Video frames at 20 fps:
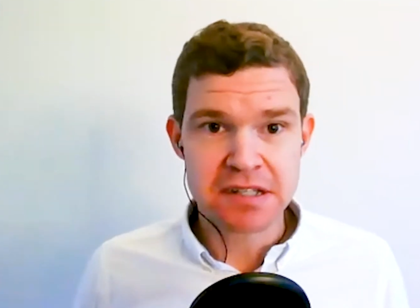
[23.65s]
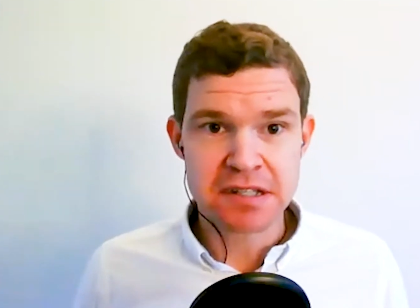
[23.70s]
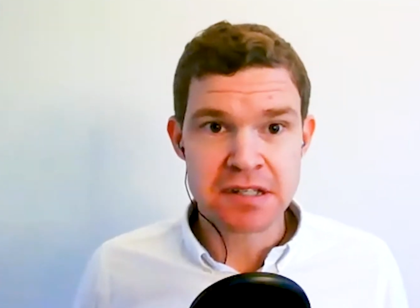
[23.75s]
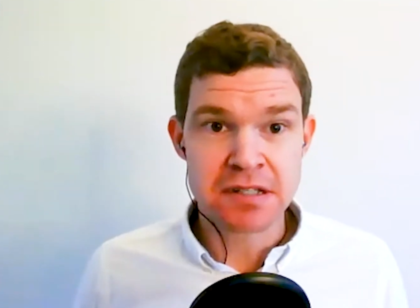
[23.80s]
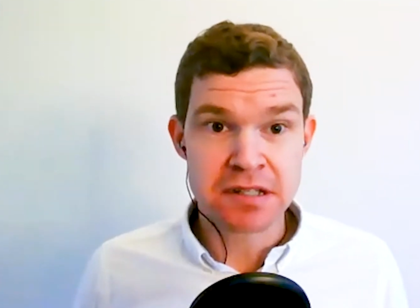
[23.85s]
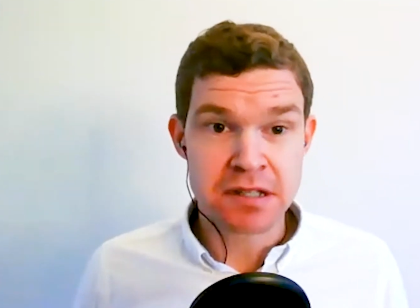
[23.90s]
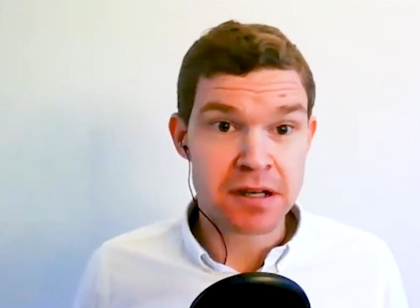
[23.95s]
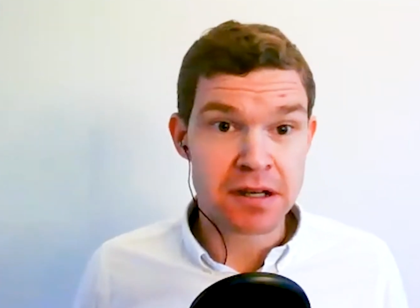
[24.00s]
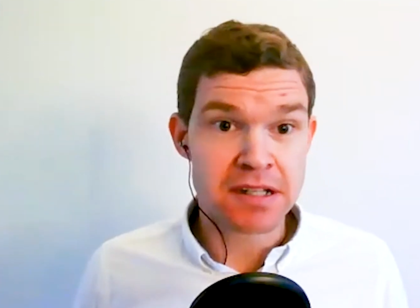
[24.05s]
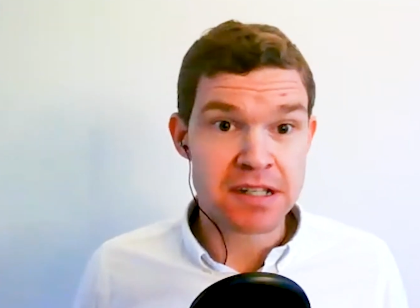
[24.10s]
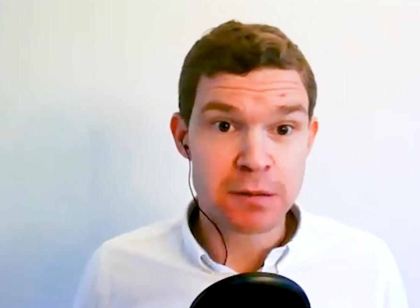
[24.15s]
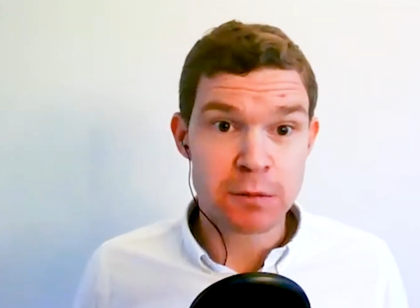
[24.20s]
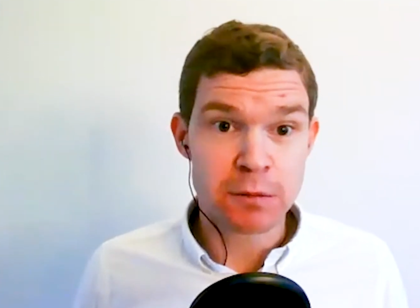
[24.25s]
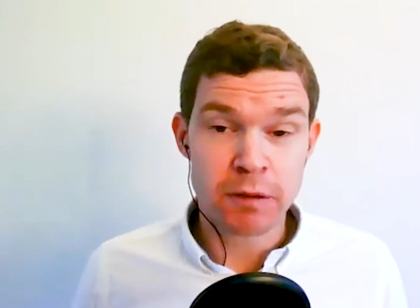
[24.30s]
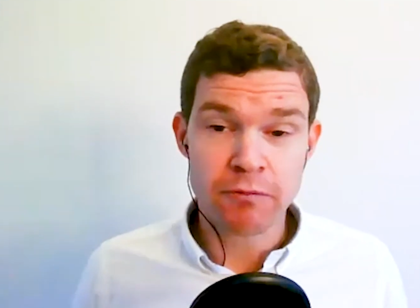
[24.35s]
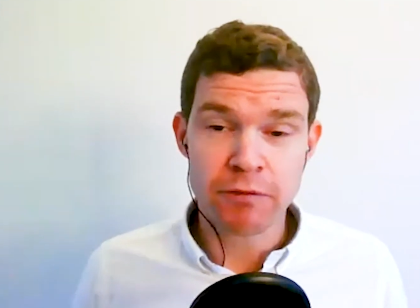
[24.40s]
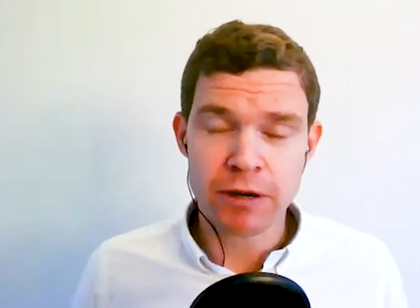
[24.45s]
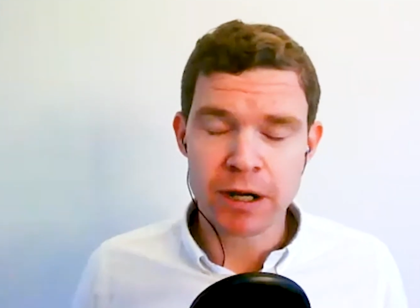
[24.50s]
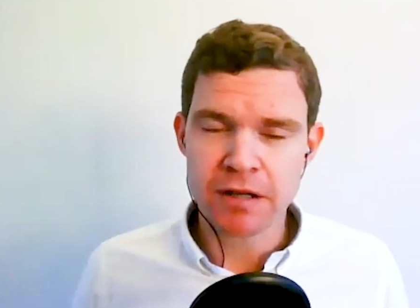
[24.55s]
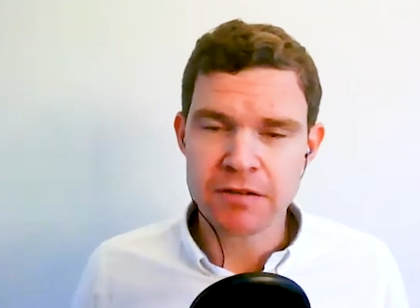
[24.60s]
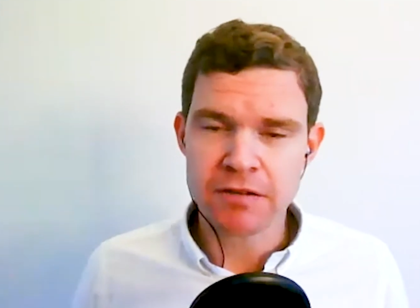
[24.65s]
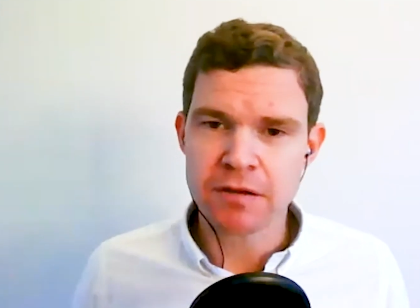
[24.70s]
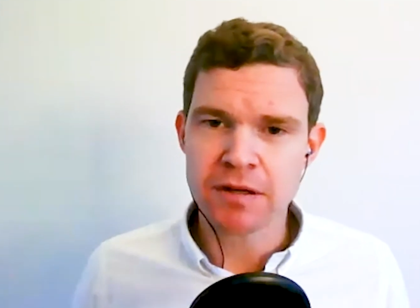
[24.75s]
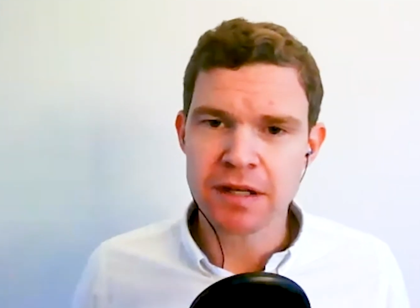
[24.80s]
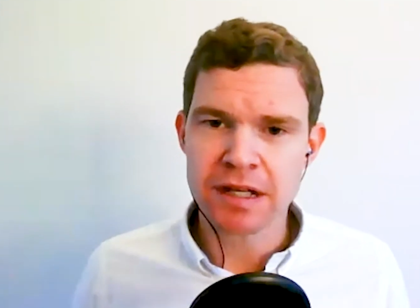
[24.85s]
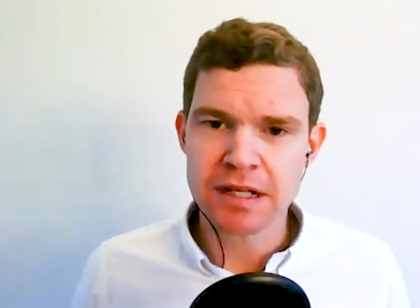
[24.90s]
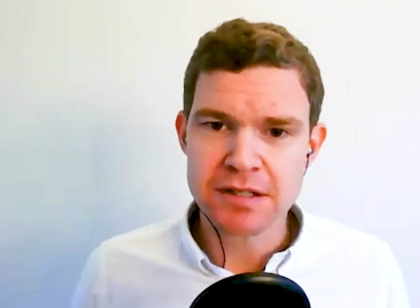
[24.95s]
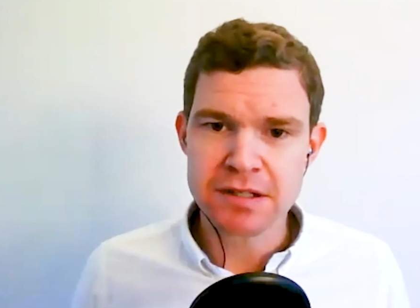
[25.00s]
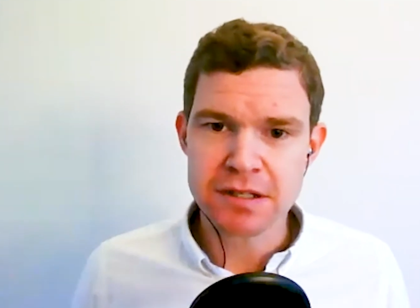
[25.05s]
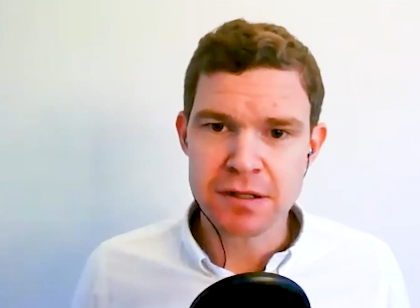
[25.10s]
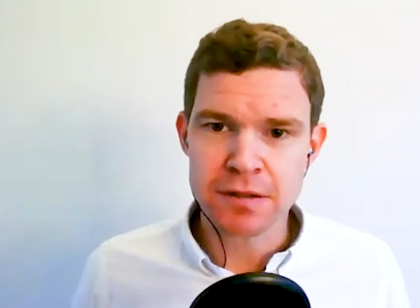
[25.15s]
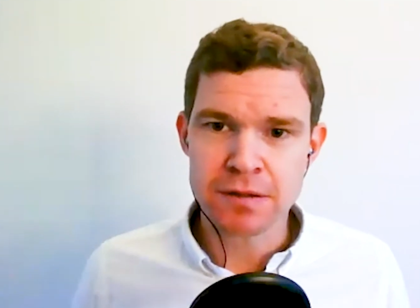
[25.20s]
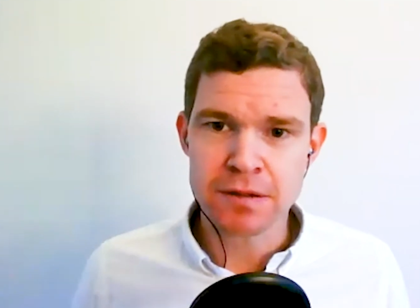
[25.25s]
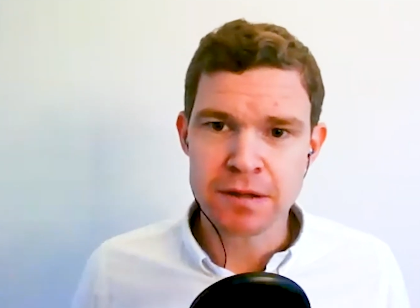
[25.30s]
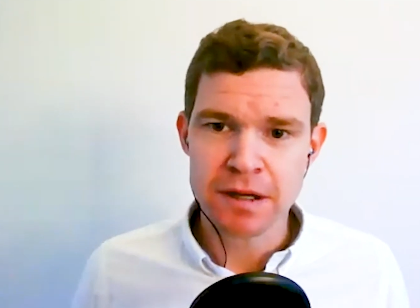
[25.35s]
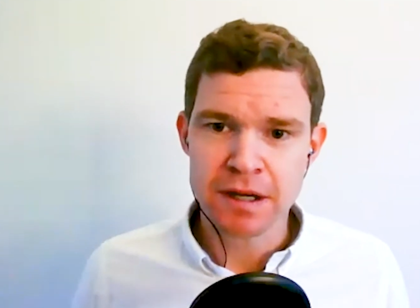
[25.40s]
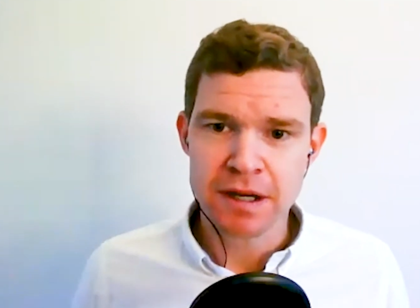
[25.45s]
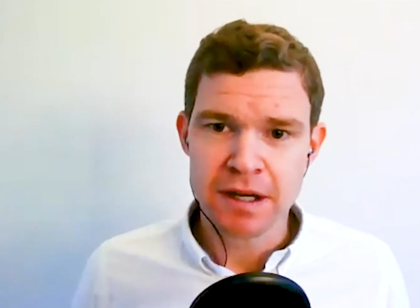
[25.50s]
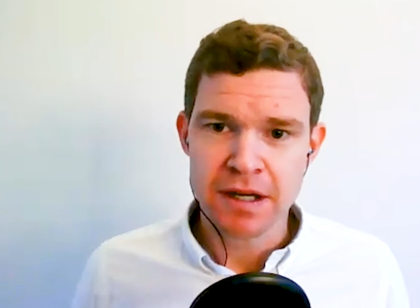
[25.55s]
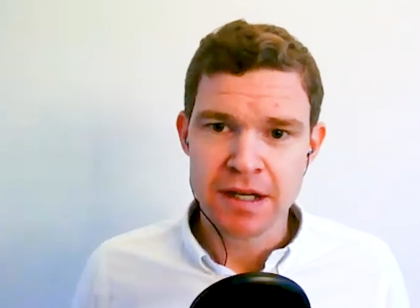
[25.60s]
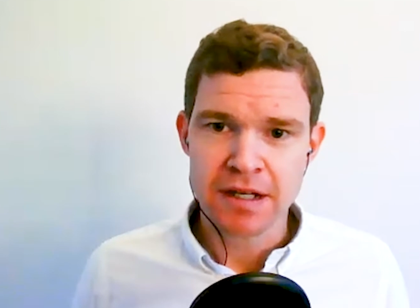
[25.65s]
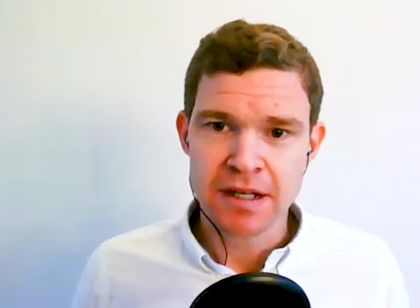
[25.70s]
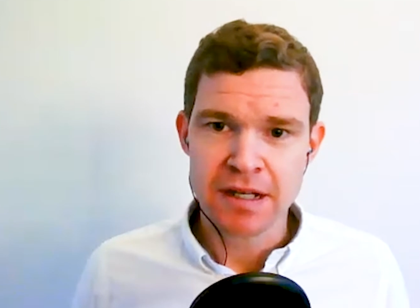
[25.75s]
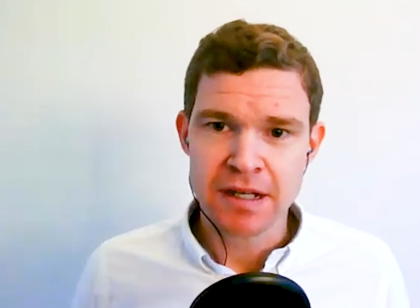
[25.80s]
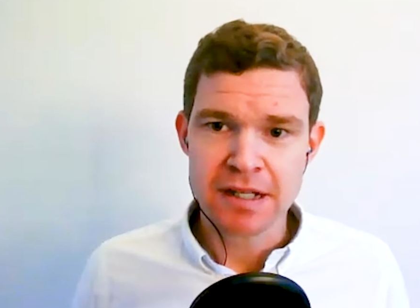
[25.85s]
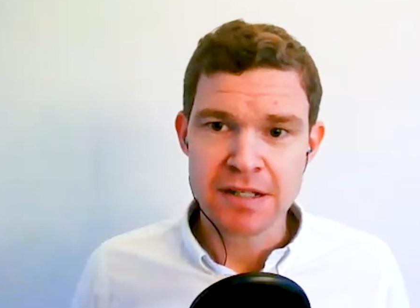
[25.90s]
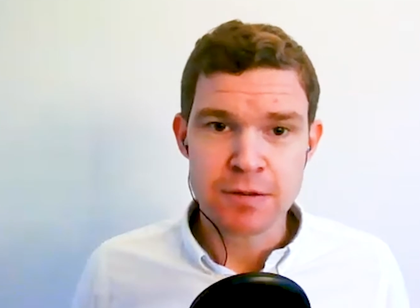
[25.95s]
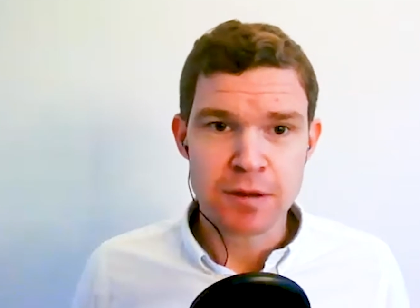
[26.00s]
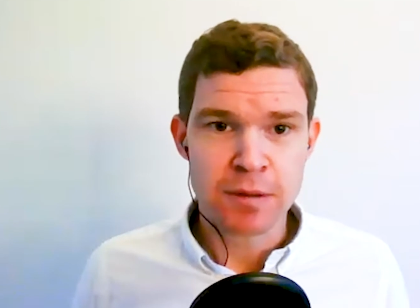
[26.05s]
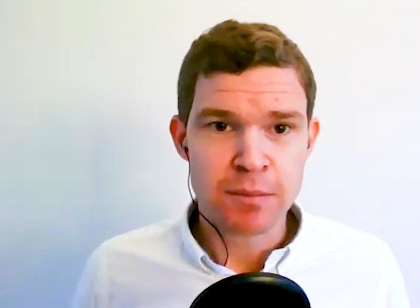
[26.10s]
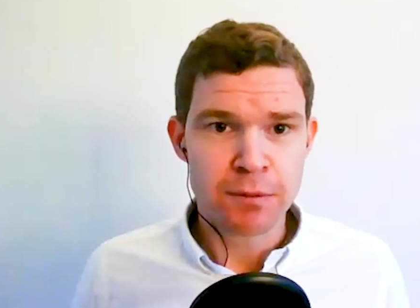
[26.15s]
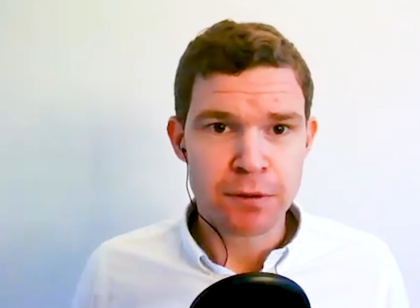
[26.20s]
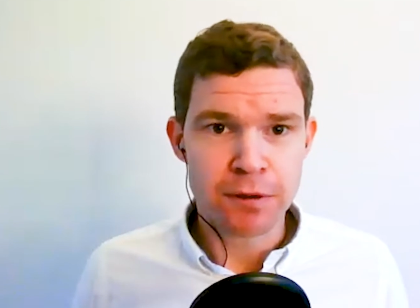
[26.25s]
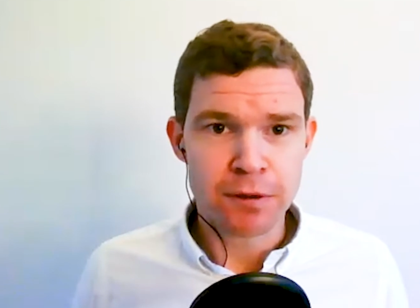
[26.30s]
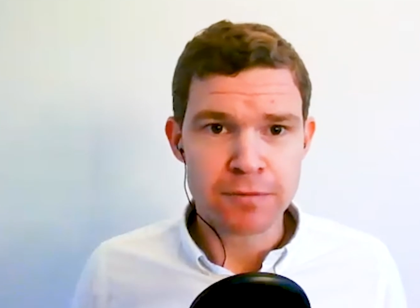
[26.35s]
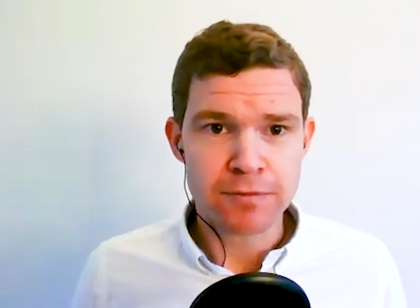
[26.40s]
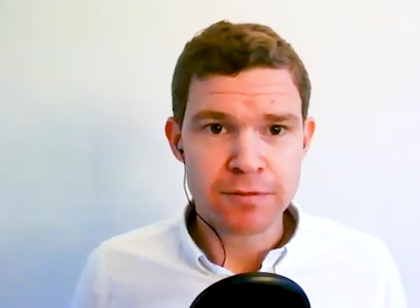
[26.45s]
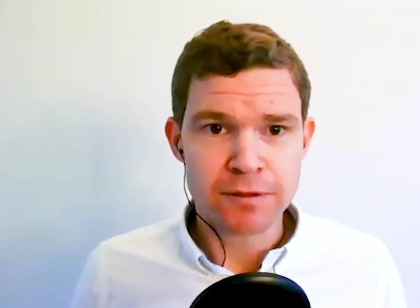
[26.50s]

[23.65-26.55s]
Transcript: as a society we really do need to improve.